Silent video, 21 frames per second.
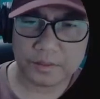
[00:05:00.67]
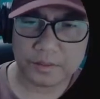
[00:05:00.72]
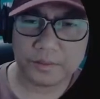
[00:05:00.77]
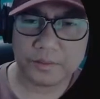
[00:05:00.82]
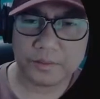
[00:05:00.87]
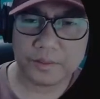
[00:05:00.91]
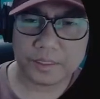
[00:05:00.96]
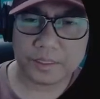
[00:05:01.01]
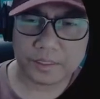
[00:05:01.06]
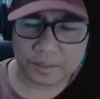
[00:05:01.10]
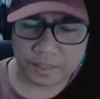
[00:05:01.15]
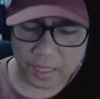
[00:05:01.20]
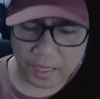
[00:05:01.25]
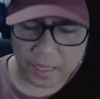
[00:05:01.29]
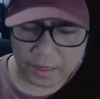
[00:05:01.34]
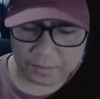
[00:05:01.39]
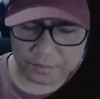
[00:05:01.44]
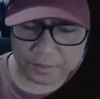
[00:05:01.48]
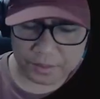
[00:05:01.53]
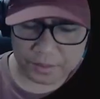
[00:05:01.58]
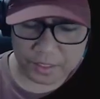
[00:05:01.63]
it
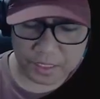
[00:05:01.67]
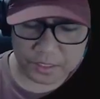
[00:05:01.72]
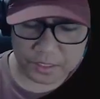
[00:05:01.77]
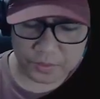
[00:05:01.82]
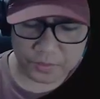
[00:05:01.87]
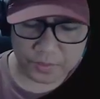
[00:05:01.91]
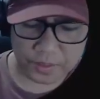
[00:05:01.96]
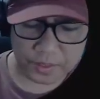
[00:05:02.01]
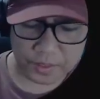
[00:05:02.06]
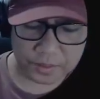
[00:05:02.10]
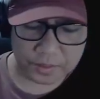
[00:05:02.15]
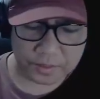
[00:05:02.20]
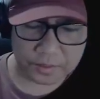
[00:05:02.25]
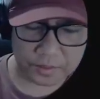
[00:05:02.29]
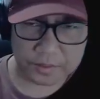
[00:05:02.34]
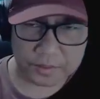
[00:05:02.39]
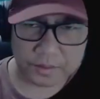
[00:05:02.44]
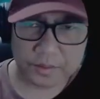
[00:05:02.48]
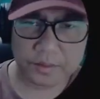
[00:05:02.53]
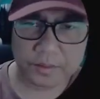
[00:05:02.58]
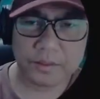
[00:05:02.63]
times as well.
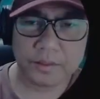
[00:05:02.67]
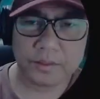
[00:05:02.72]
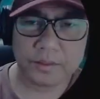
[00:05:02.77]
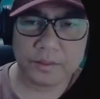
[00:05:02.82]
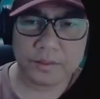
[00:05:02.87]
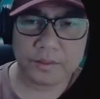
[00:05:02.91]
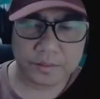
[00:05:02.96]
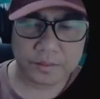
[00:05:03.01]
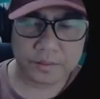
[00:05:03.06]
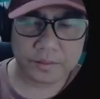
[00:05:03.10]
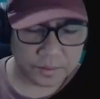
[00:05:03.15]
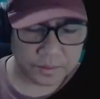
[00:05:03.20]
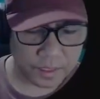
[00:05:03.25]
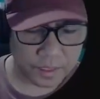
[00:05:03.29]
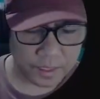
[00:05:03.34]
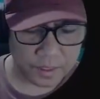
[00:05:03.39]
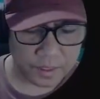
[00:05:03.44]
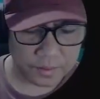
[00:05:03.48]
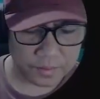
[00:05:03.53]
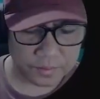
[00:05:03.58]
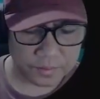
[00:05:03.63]
2
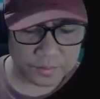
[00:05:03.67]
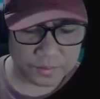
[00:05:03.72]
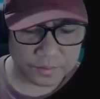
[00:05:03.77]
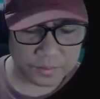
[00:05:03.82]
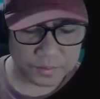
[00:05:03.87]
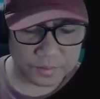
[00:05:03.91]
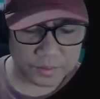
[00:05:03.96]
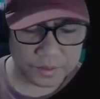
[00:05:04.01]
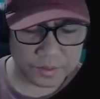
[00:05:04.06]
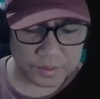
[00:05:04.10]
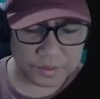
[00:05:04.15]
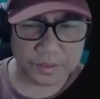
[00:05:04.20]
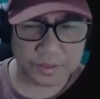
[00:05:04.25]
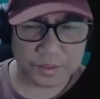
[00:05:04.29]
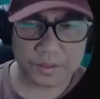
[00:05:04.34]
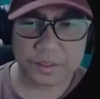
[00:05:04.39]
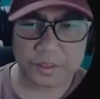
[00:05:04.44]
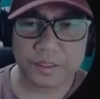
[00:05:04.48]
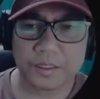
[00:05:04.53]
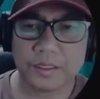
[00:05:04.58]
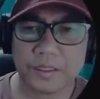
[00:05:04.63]
times
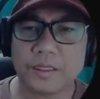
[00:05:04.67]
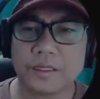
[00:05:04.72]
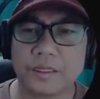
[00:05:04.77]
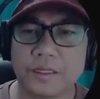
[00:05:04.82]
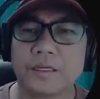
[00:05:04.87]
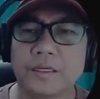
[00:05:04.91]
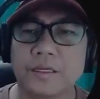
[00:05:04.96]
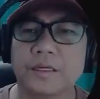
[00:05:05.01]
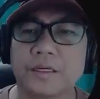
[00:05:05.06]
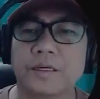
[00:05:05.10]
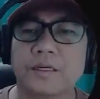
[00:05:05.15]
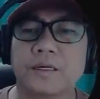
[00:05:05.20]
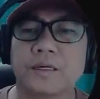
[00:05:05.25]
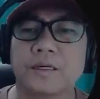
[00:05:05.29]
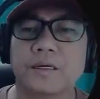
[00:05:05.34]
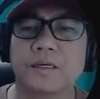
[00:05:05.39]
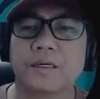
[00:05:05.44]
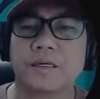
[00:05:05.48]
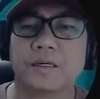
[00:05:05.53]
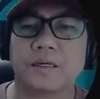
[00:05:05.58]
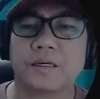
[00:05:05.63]
3
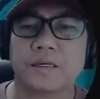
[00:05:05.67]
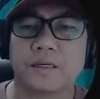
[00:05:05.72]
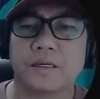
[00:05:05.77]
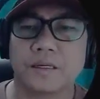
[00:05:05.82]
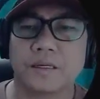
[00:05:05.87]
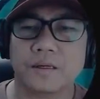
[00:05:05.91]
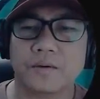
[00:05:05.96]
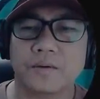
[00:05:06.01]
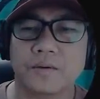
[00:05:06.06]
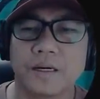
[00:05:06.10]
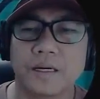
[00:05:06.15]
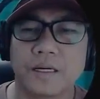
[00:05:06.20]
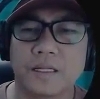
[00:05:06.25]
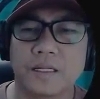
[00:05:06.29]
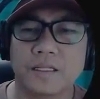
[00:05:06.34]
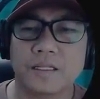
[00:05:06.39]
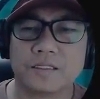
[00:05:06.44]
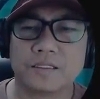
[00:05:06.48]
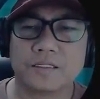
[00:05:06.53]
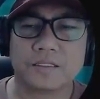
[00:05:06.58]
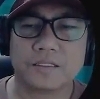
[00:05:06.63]

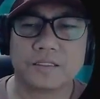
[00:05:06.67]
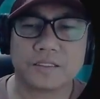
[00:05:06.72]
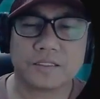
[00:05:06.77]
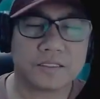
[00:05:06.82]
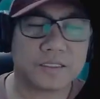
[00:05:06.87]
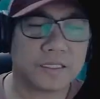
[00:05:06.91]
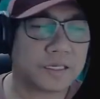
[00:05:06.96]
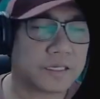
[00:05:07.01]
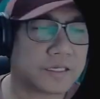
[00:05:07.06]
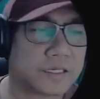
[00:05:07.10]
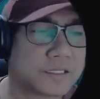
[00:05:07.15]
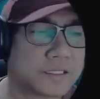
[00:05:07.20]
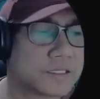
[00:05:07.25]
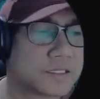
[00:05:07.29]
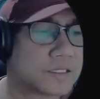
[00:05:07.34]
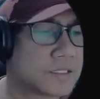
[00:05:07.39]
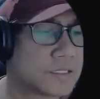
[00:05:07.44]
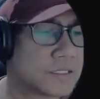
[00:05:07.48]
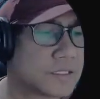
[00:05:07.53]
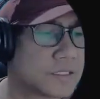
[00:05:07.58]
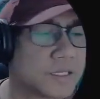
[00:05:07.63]
equals 6.
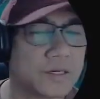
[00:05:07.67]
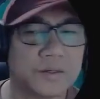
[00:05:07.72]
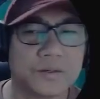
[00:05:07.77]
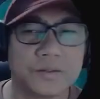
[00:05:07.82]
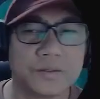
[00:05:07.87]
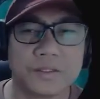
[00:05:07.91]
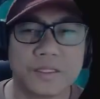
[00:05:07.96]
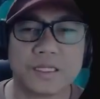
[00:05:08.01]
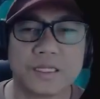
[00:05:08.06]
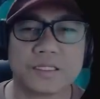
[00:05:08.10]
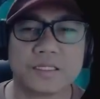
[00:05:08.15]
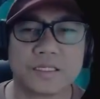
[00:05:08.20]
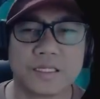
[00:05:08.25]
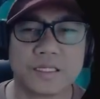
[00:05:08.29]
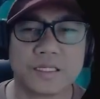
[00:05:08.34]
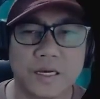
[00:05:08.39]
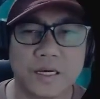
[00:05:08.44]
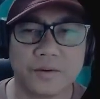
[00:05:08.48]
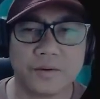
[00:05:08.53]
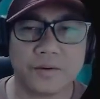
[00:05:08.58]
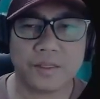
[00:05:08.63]
So that's
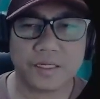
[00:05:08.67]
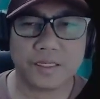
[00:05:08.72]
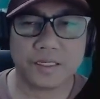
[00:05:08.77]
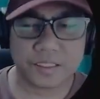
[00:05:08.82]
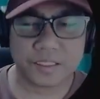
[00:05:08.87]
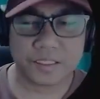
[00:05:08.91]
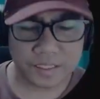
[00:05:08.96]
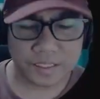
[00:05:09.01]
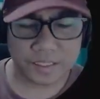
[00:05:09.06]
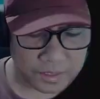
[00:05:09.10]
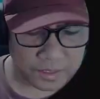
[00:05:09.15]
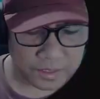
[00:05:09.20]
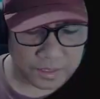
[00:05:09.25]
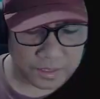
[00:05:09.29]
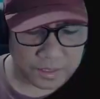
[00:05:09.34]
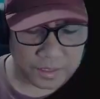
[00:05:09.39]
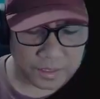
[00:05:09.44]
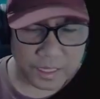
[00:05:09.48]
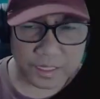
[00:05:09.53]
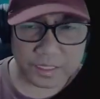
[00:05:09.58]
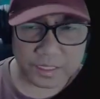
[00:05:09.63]
how it is.
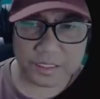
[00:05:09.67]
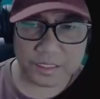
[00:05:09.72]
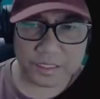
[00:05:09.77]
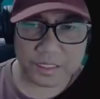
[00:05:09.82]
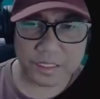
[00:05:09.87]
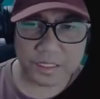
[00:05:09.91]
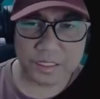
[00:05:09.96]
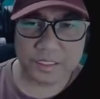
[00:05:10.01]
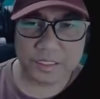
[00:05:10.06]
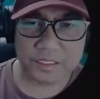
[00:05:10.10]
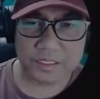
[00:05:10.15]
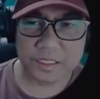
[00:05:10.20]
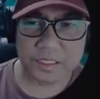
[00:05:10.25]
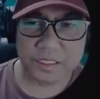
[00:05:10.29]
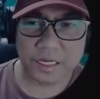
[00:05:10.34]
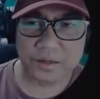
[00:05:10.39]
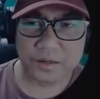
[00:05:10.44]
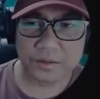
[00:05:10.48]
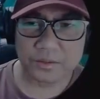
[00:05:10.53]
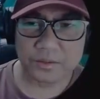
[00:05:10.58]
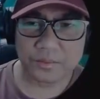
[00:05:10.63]
Next thing is,
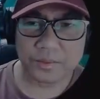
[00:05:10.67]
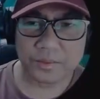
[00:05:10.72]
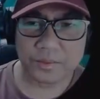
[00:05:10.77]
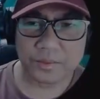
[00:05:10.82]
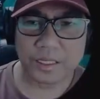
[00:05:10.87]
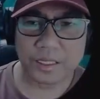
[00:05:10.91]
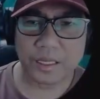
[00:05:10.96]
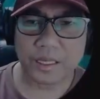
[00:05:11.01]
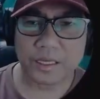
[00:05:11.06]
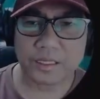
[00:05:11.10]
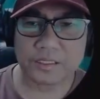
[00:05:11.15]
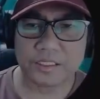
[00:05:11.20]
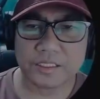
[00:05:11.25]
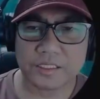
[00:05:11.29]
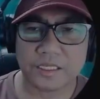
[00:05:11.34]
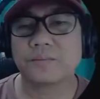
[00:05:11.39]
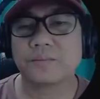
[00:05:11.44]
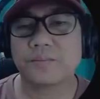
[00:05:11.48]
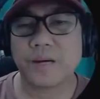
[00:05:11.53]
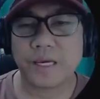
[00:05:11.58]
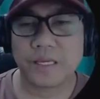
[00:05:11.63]
how do we
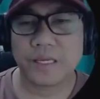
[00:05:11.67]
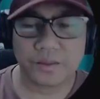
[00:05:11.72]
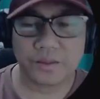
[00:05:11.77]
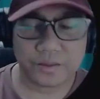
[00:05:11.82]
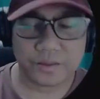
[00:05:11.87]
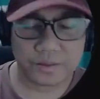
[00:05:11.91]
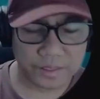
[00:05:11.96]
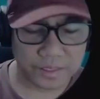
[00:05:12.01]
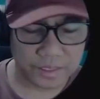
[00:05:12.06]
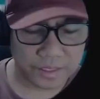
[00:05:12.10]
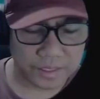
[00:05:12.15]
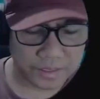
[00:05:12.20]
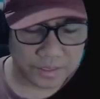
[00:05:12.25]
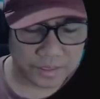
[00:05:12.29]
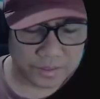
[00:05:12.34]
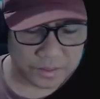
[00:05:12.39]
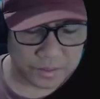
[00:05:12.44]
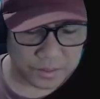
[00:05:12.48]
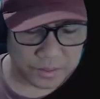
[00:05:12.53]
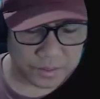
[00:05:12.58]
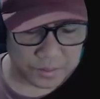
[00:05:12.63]
exit Python here?
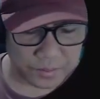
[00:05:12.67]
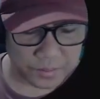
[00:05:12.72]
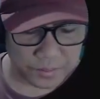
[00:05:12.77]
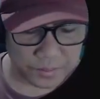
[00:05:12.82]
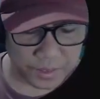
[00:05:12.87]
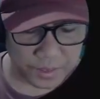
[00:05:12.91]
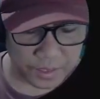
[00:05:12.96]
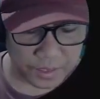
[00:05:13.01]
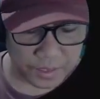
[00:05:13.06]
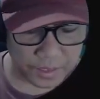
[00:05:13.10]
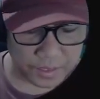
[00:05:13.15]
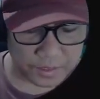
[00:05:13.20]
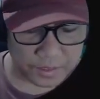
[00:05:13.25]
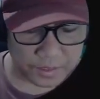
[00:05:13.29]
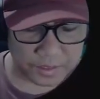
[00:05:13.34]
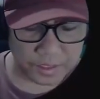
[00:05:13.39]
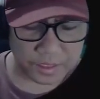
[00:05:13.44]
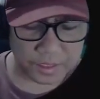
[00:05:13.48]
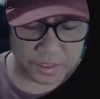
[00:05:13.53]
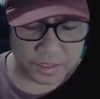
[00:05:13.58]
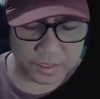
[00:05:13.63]
So we can
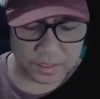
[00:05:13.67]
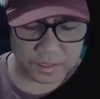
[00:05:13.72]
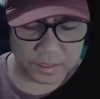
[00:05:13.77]
exit